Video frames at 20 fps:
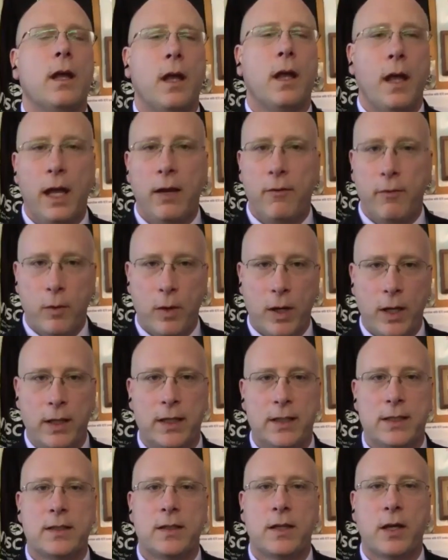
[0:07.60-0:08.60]
Hey everyone,
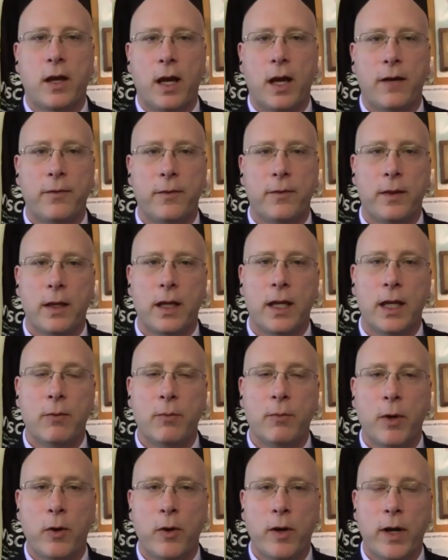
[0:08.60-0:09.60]
this is the Coffee with the
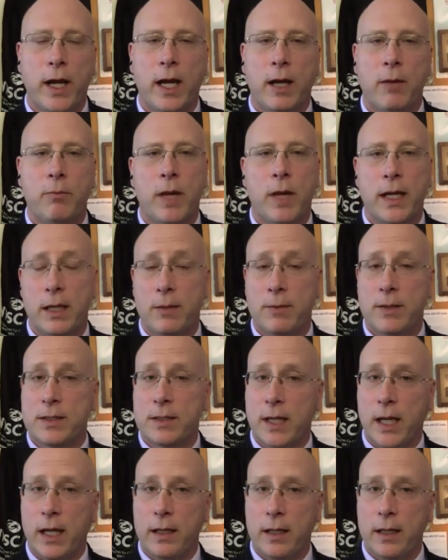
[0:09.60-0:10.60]
Geek program. My name
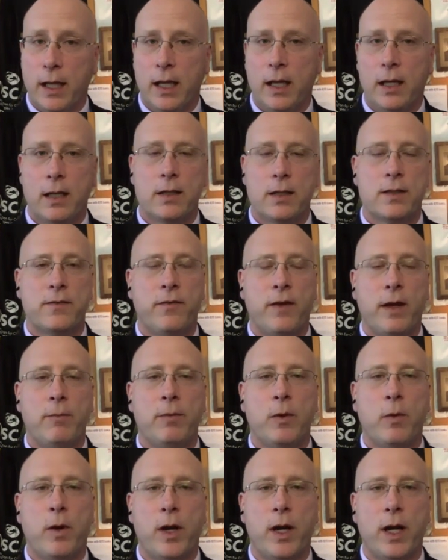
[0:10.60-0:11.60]
is Andy. It is
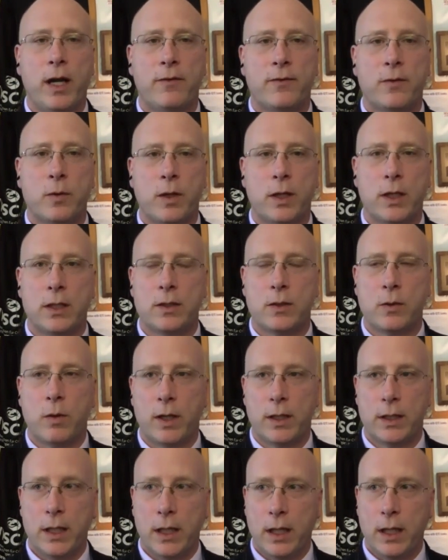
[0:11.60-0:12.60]
February of
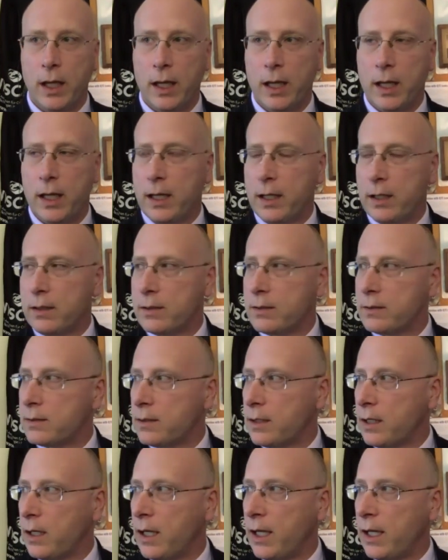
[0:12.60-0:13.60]
2020. It
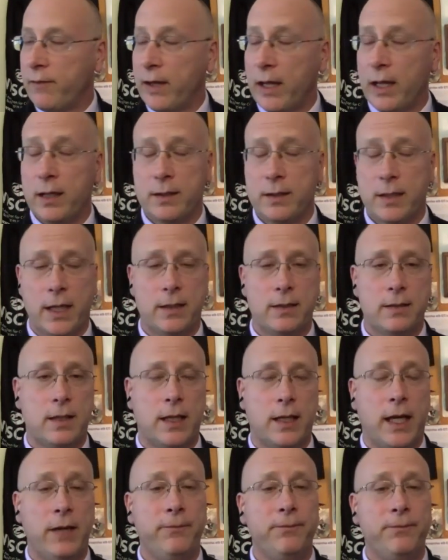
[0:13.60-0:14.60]
is uh, Valentine's
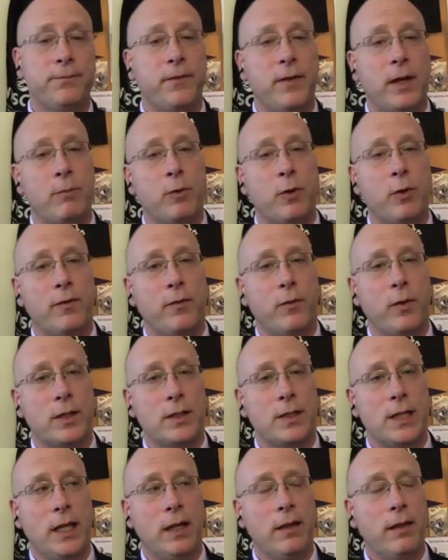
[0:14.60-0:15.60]
Day, February
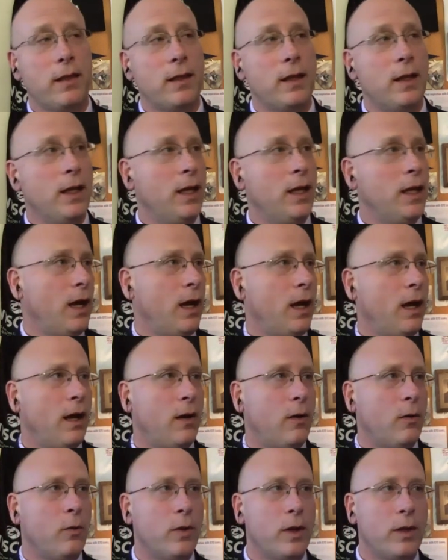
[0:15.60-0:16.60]
14th.
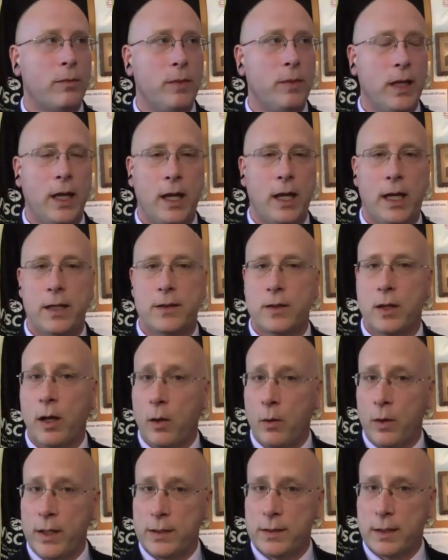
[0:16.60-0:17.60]
Uh, with me, as
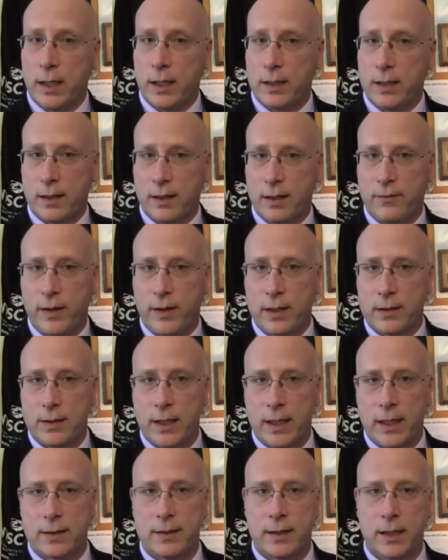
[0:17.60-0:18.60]
always, is a
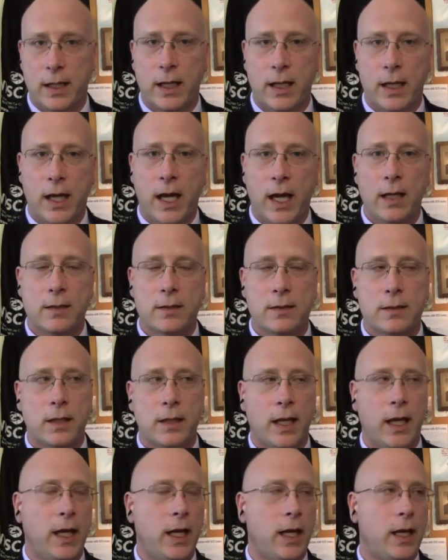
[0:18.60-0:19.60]
fantastic guest,
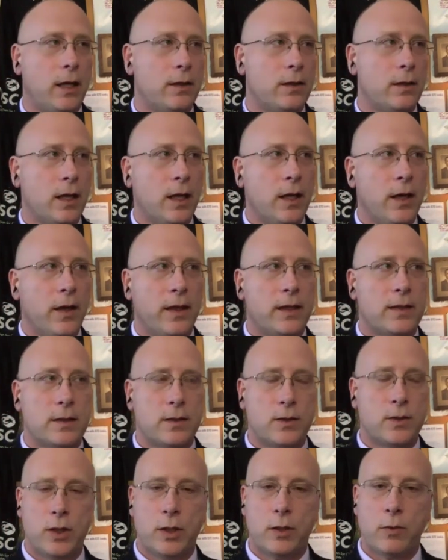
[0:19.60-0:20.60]
and this
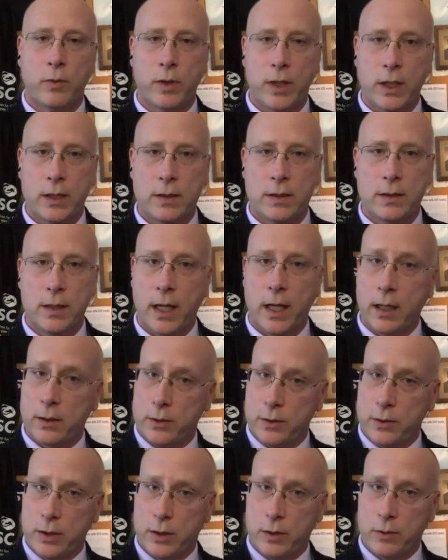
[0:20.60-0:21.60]
is Jill Reese,
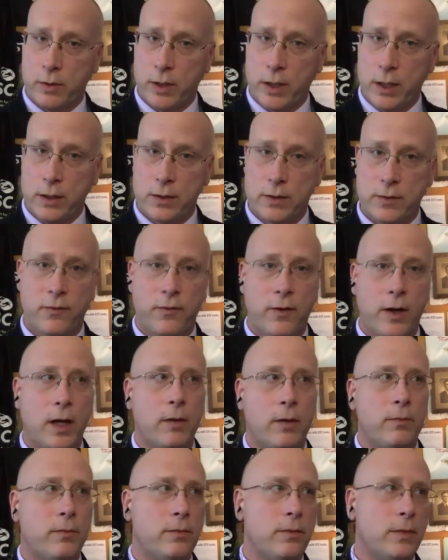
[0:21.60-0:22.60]
Dr. Jill Reese
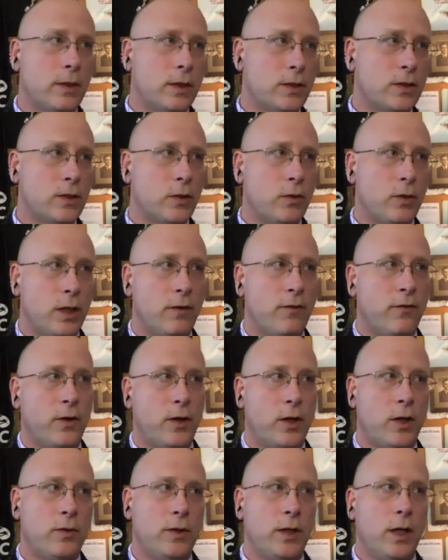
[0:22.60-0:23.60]
from SUNY
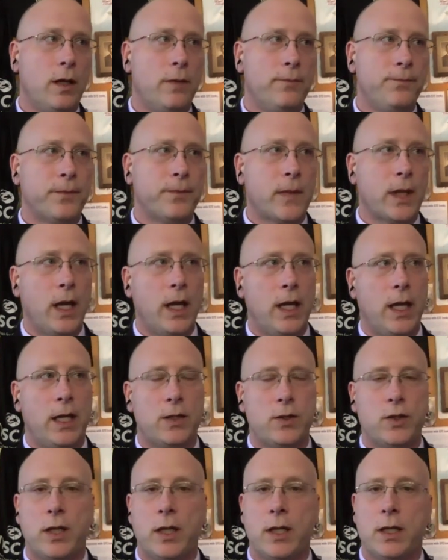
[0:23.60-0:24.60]
Fredonia,
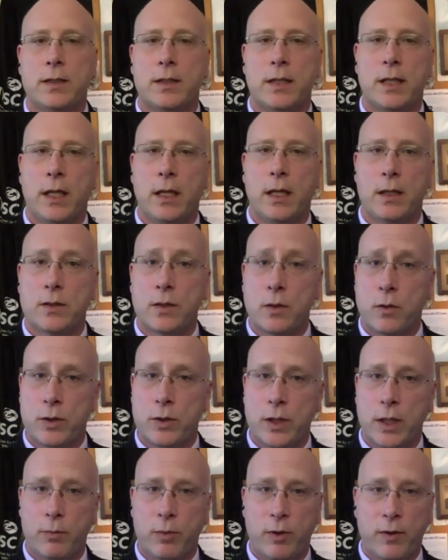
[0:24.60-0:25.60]
and she is the
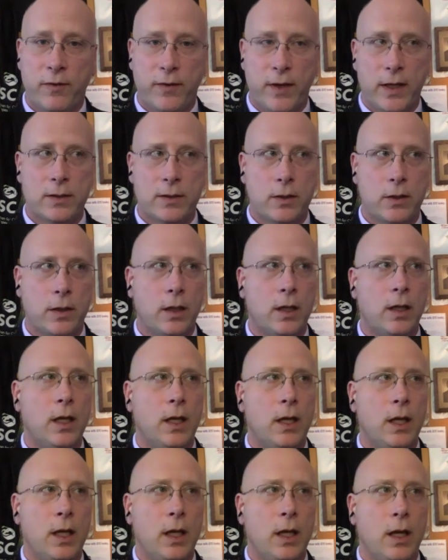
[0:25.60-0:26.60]
Associate Professor
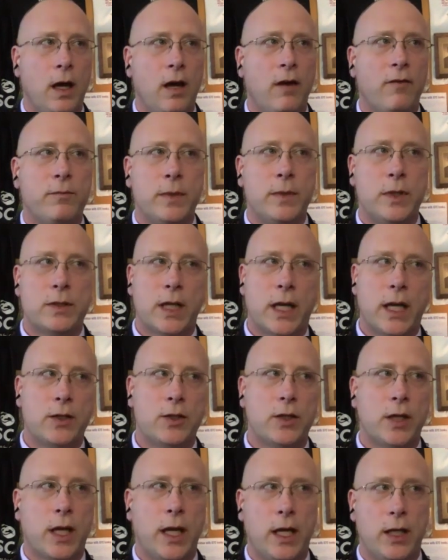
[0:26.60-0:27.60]
of Music
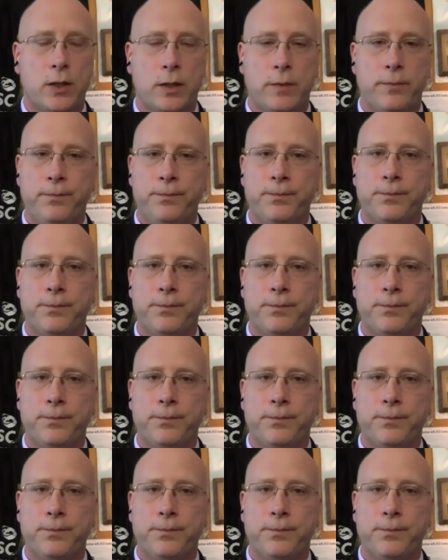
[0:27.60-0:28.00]
Education.